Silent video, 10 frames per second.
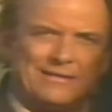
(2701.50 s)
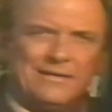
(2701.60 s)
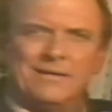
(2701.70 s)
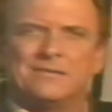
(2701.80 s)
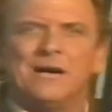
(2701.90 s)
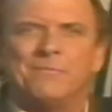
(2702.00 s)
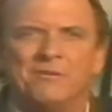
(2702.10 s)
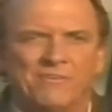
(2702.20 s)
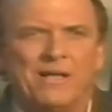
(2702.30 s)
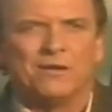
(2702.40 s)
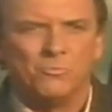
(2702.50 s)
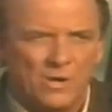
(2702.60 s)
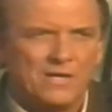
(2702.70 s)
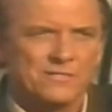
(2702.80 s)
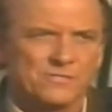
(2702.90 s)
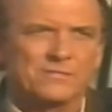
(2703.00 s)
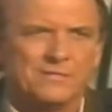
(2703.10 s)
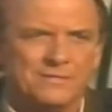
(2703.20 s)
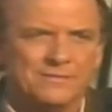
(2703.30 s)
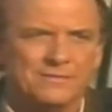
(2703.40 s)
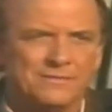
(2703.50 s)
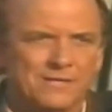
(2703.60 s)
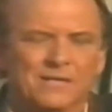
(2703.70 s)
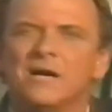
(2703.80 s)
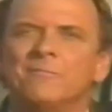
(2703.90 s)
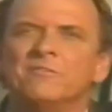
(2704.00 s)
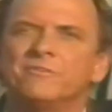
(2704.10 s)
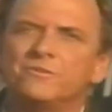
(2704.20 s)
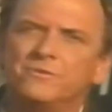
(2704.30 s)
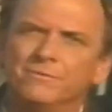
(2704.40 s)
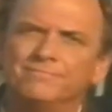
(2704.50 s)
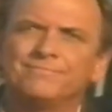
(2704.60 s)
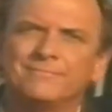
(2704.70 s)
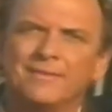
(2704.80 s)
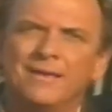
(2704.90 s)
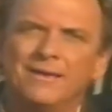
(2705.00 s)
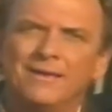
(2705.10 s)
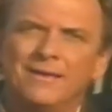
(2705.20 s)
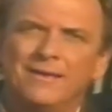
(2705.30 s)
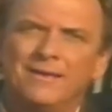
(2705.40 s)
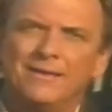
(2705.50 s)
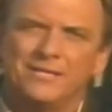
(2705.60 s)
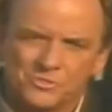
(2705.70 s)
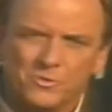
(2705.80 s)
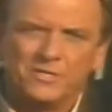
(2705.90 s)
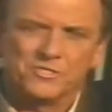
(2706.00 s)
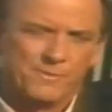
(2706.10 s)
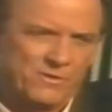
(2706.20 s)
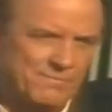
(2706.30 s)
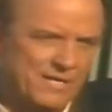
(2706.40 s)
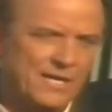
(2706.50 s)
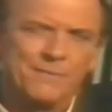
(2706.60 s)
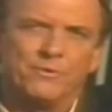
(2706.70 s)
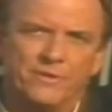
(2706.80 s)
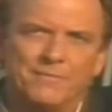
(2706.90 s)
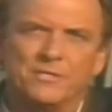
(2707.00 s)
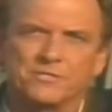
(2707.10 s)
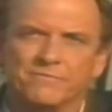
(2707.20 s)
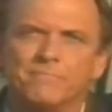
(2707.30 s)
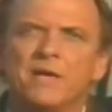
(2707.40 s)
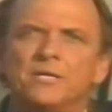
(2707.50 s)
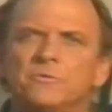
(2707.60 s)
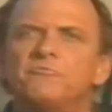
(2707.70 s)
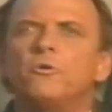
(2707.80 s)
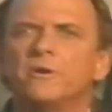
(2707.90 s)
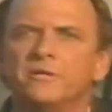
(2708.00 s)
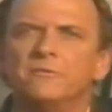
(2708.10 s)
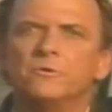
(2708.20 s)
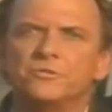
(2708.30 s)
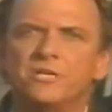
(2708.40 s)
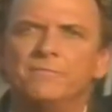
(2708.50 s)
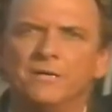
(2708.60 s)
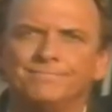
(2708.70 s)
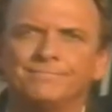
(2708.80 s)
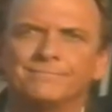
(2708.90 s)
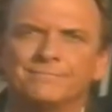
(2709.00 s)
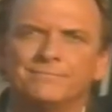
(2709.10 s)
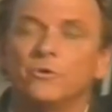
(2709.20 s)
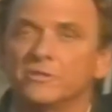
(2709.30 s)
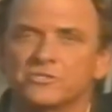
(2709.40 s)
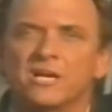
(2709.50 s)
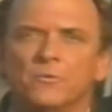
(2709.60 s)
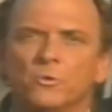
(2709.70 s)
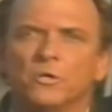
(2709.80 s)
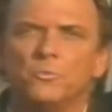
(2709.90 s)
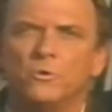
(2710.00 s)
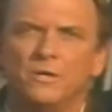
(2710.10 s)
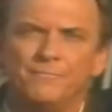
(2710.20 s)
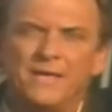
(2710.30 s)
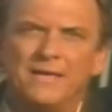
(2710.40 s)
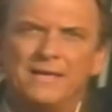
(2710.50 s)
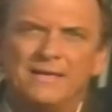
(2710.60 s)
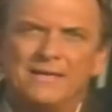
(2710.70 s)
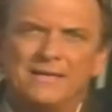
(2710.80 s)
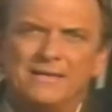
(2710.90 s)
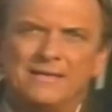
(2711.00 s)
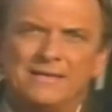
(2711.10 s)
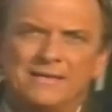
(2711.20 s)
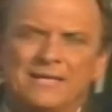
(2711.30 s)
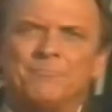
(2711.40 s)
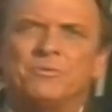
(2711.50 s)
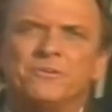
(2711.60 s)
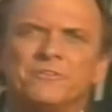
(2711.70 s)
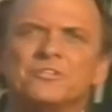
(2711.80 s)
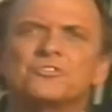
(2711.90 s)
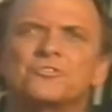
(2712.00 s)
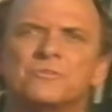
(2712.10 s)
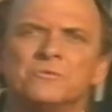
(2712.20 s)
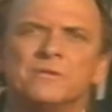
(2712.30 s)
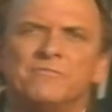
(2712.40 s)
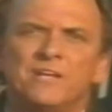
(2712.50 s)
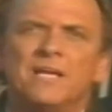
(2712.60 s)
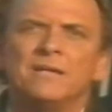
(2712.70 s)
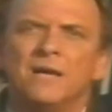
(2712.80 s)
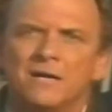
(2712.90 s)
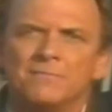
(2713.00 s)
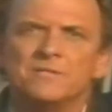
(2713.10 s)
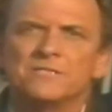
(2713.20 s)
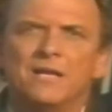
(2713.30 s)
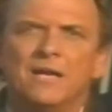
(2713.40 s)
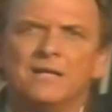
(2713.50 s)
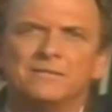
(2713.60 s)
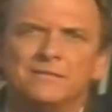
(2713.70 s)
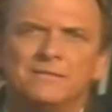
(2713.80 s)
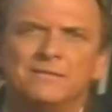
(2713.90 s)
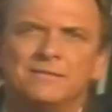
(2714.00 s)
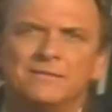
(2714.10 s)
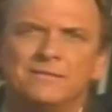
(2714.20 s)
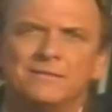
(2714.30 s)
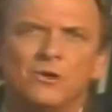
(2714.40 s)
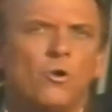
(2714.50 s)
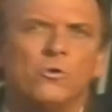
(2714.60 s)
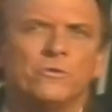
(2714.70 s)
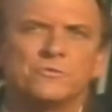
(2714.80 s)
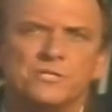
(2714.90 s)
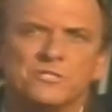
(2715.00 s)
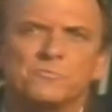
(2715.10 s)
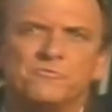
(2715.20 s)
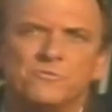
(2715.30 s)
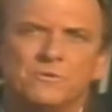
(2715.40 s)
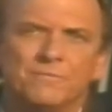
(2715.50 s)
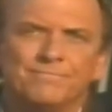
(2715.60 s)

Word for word: Uncommon valor was a common virtue. These words spoken by Admiral Nimitz of the men who had fought at Iwo Jima during the Second World War had proven as true in Vietnam as they had all those years before.